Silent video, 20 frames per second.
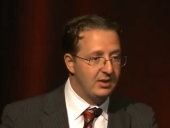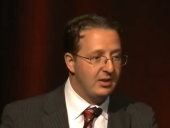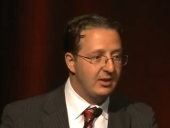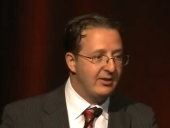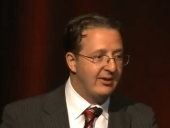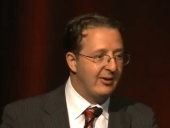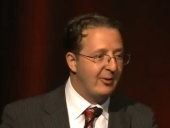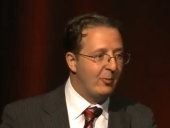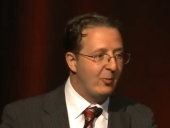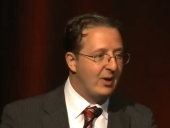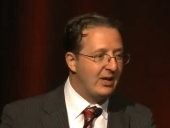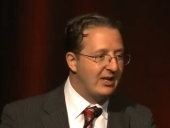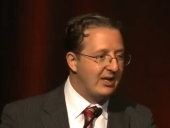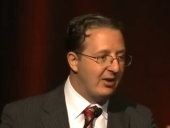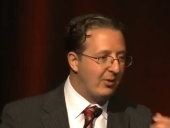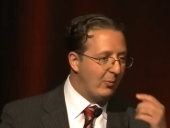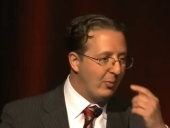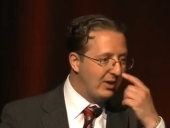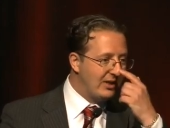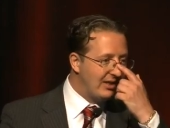
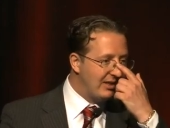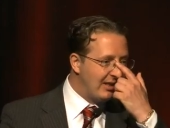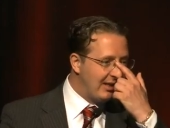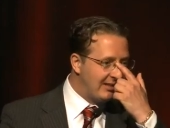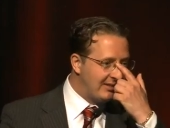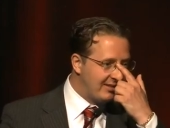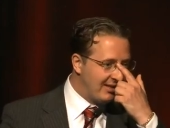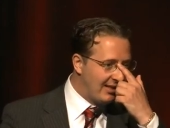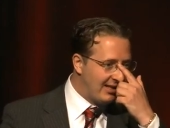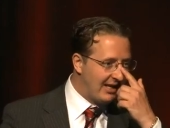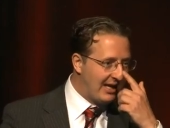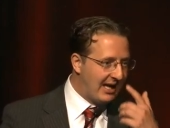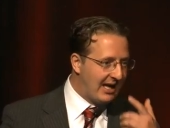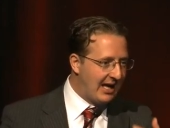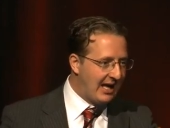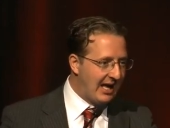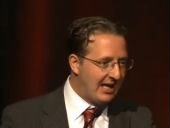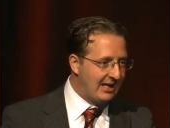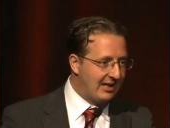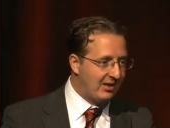When
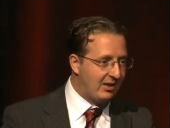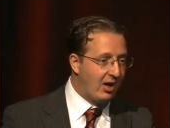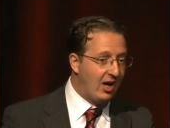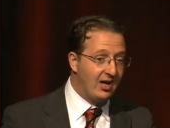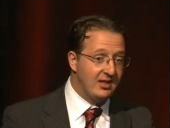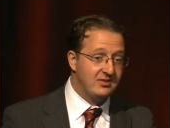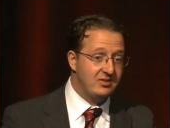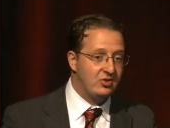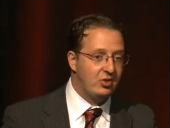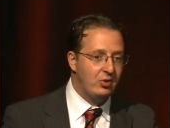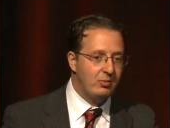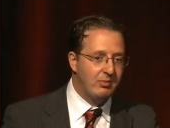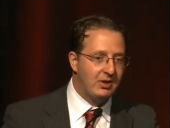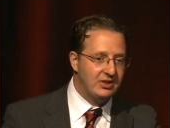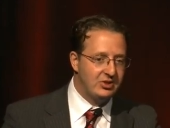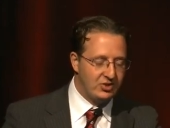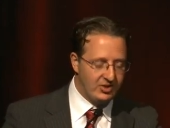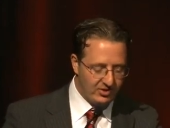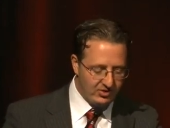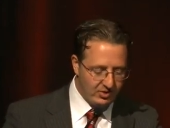it costs too
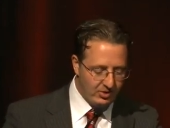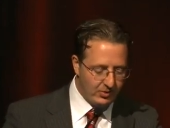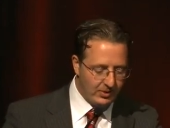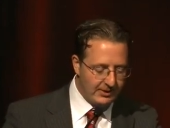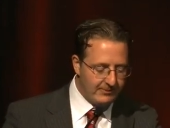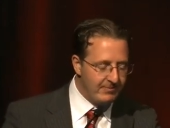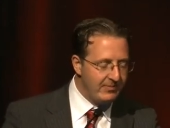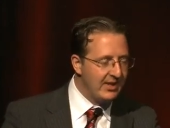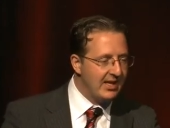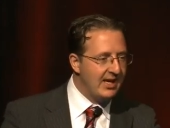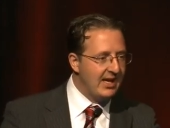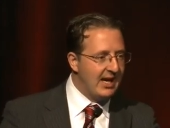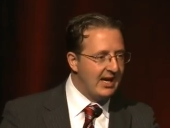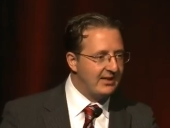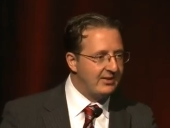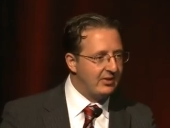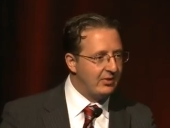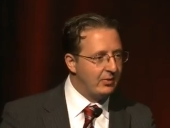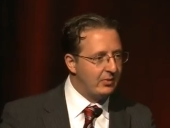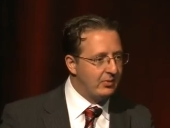much to do it.
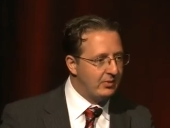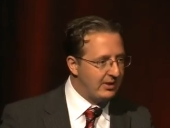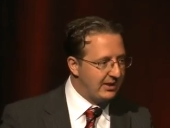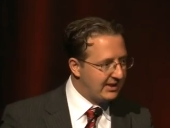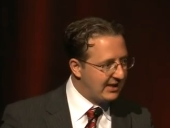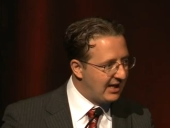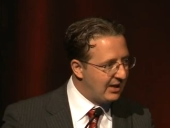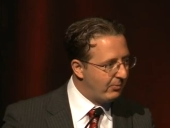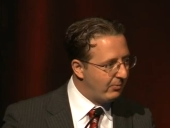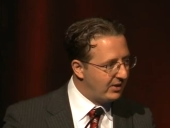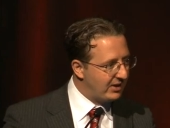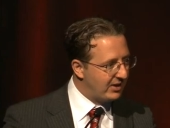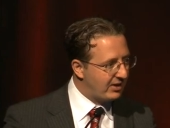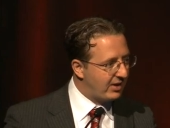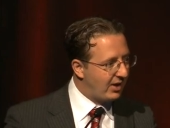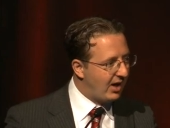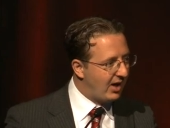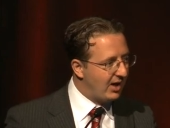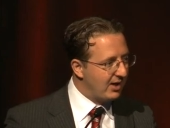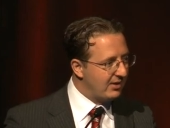And again, what a
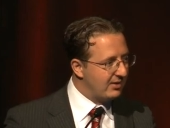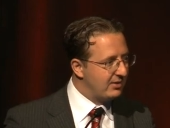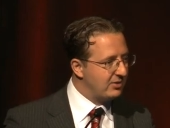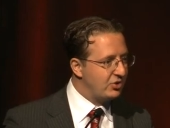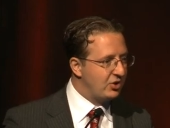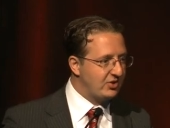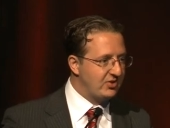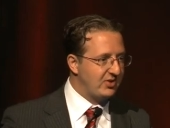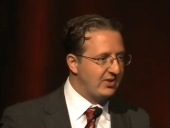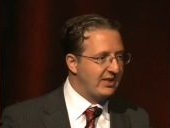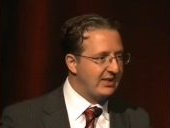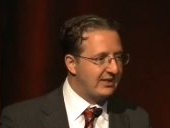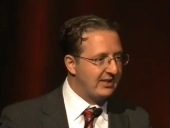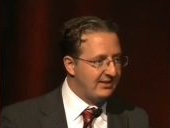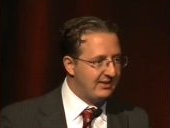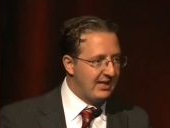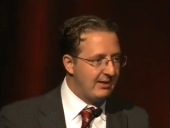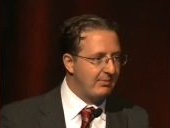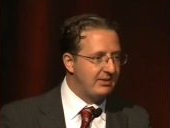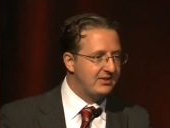collar, just like the
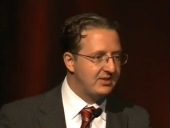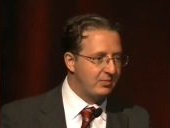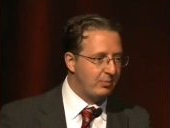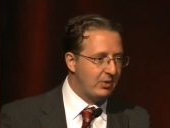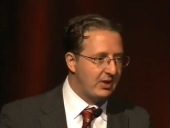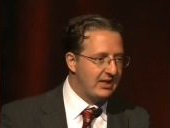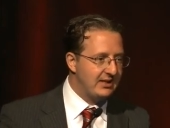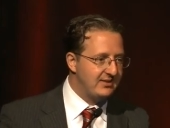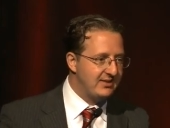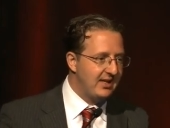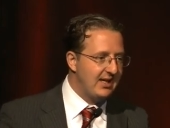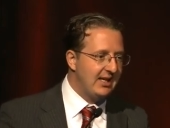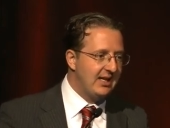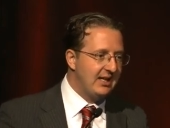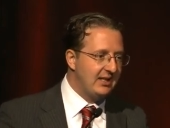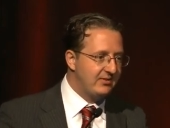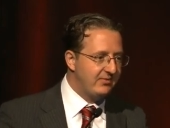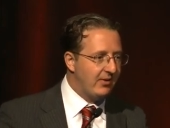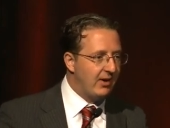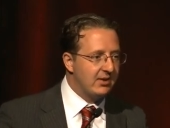debit spreads,
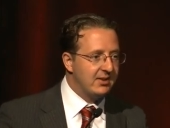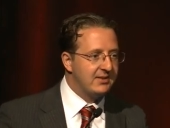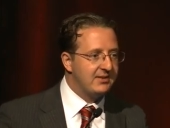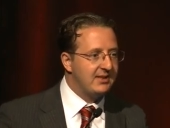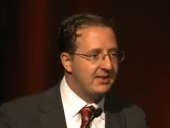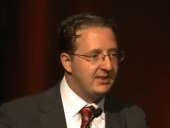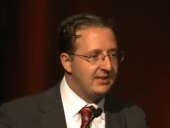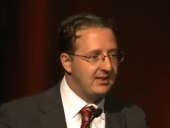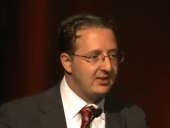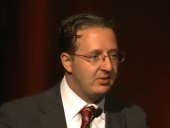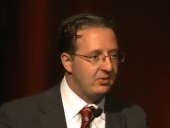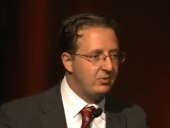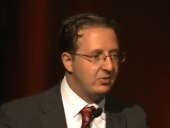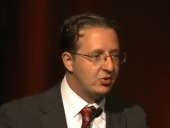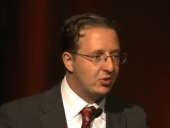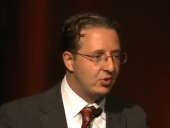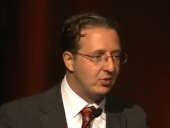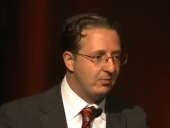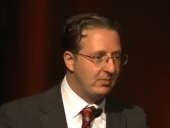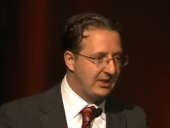is volatility
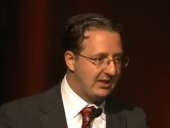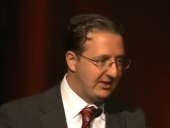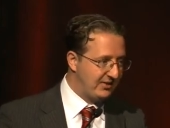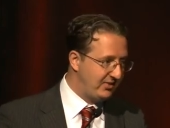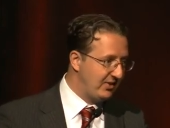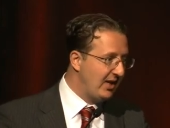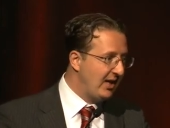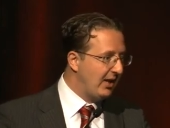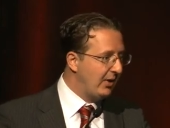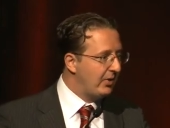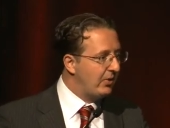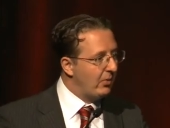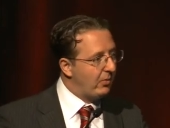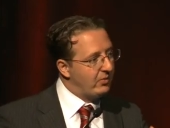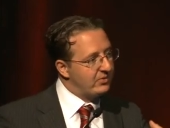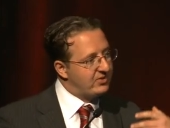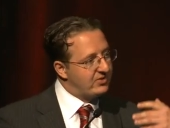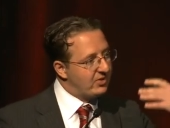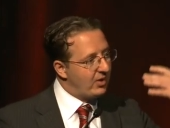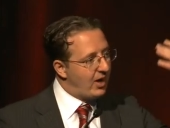neutral, because
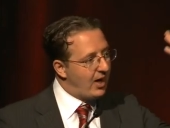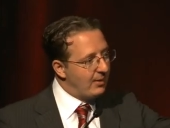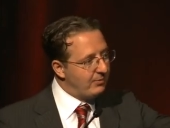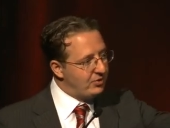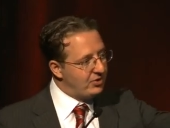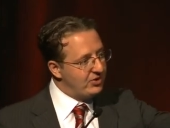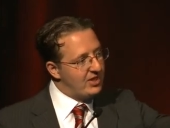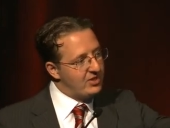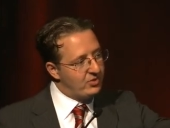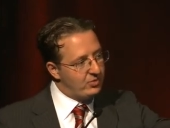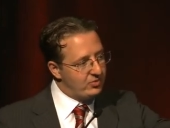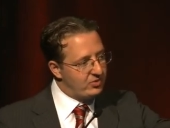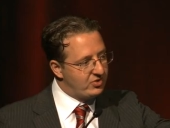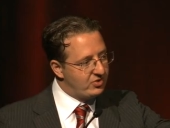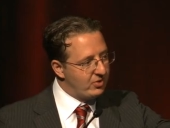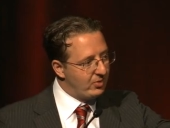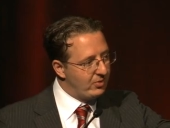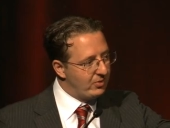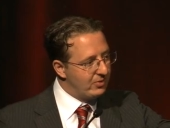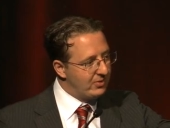the option that you
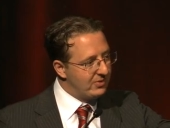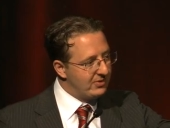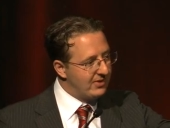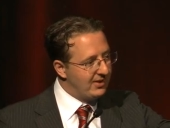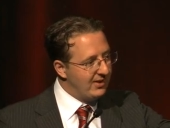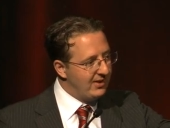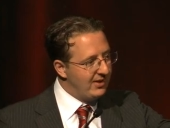sold